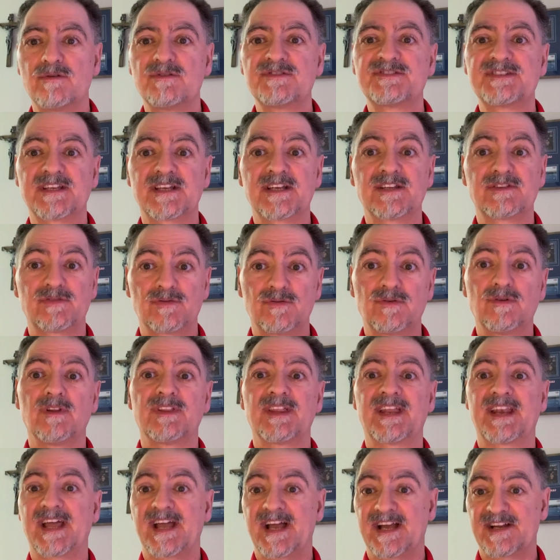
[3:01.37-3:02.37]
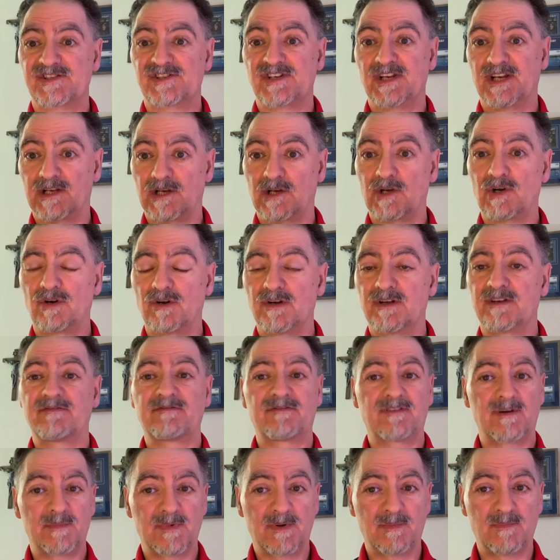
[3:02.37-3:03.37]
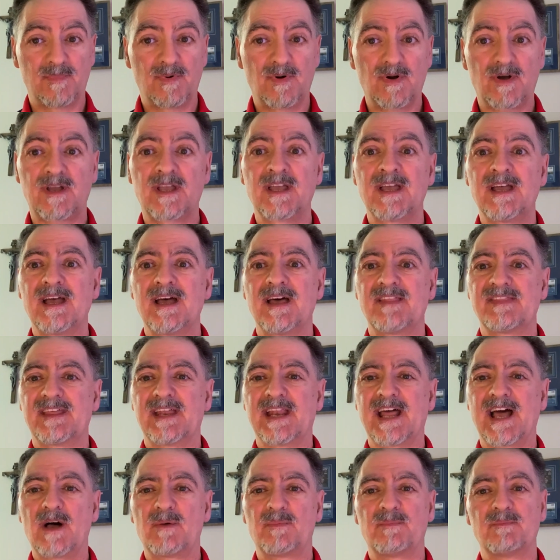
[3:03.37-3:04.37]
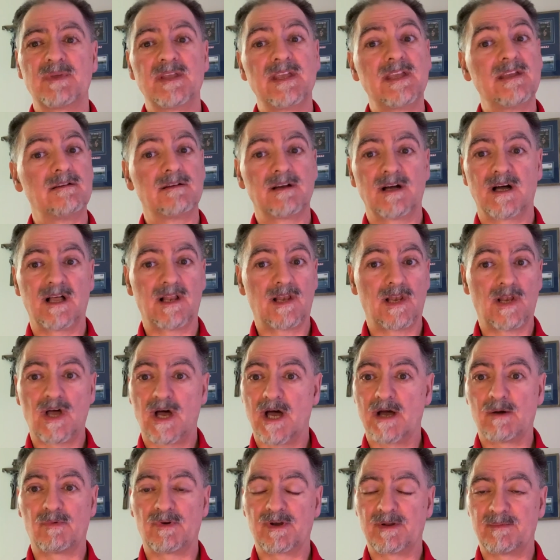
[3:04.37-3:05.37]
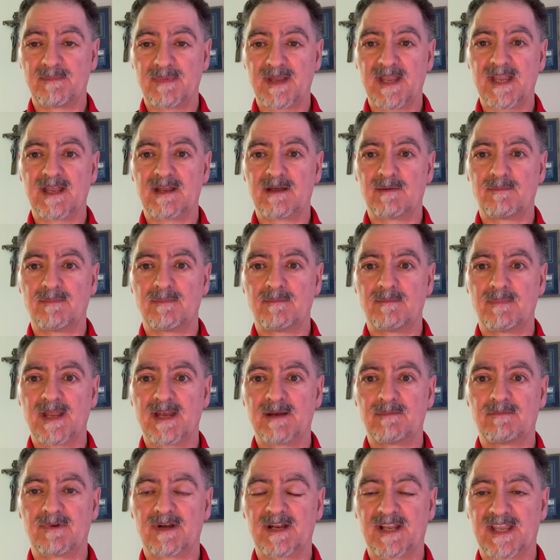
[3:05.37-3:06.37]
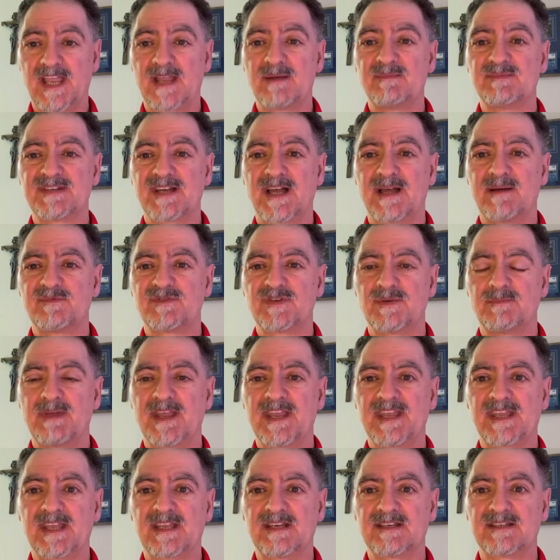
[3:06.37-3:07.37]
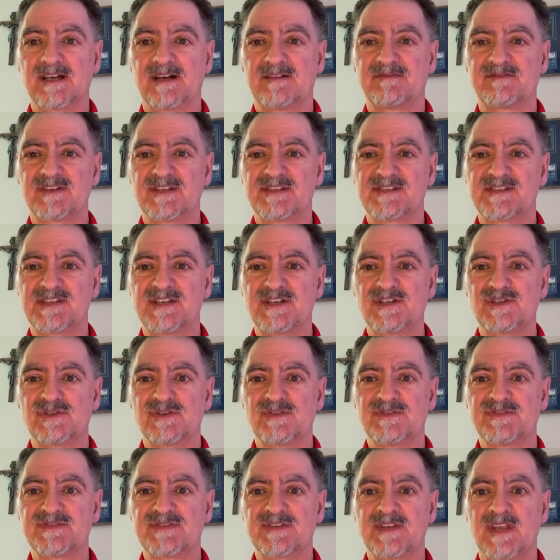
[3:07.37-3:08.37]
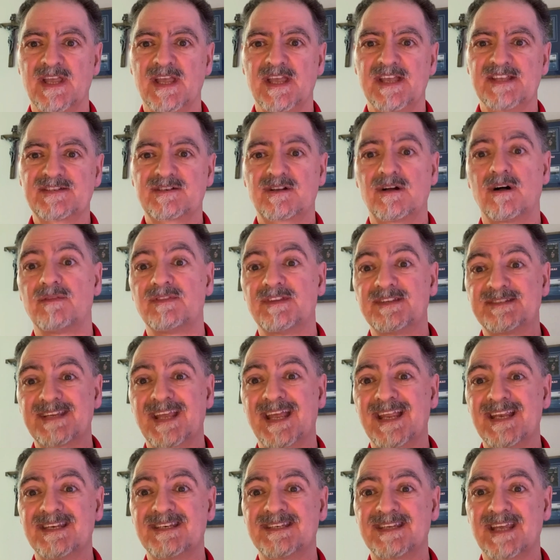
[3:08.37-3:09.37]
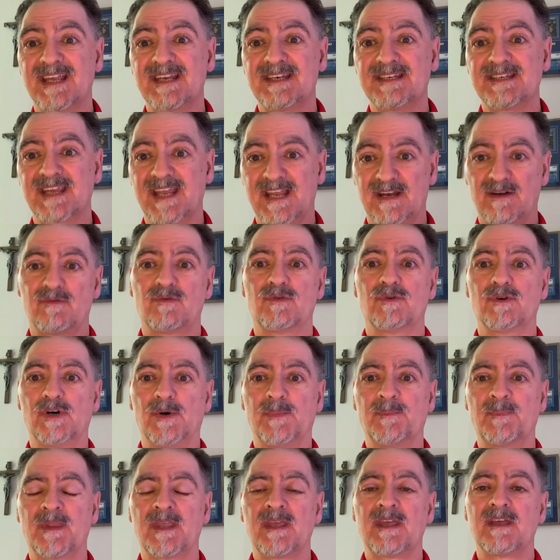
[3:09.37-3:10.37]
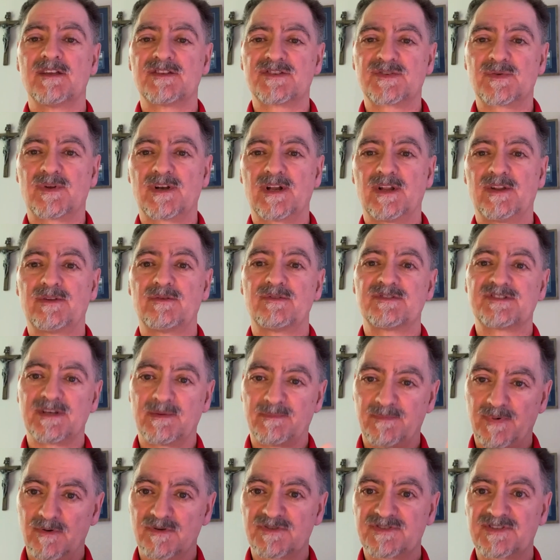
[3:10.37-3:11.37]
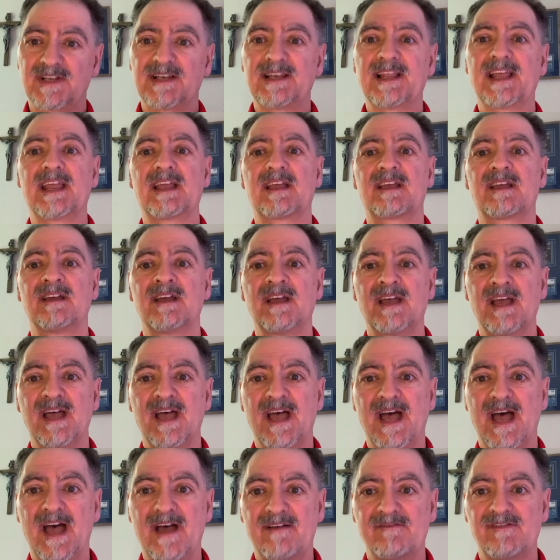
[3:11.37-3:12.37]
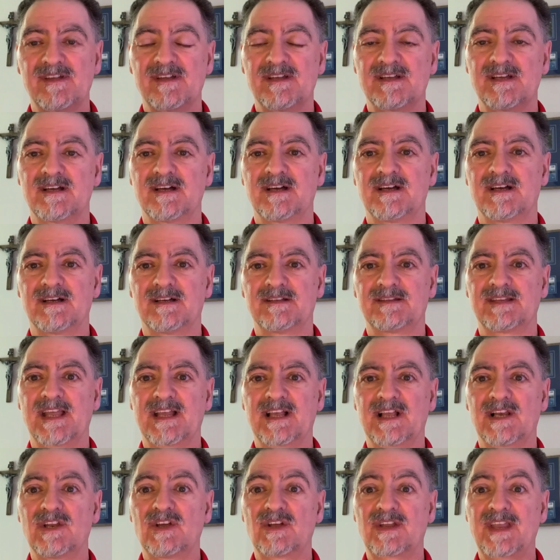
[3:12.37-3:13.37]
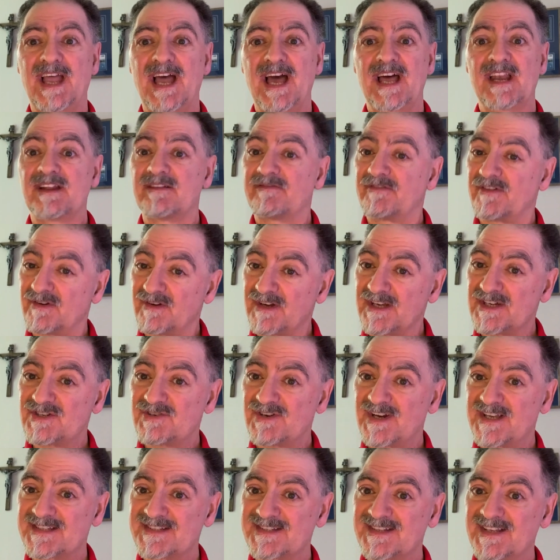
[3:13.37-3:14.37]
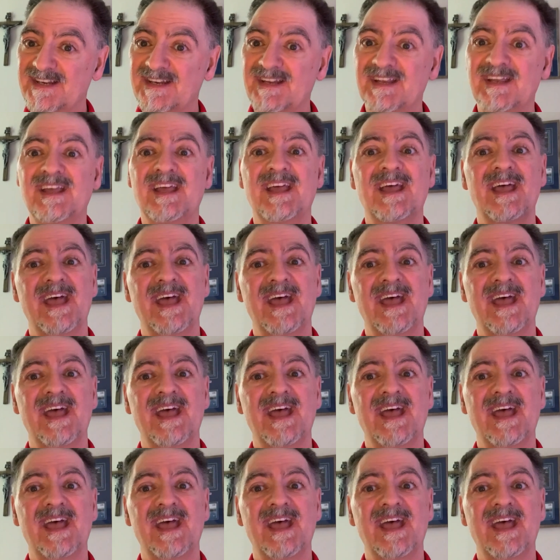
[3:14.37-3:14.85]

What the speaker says: using a tool that I actually learned from a book that helped me a lot when it came time to making tough decisions. It's called the 10-10-10 rule. So what I'll do is I'll post a link, have you take a look at it if you're interested,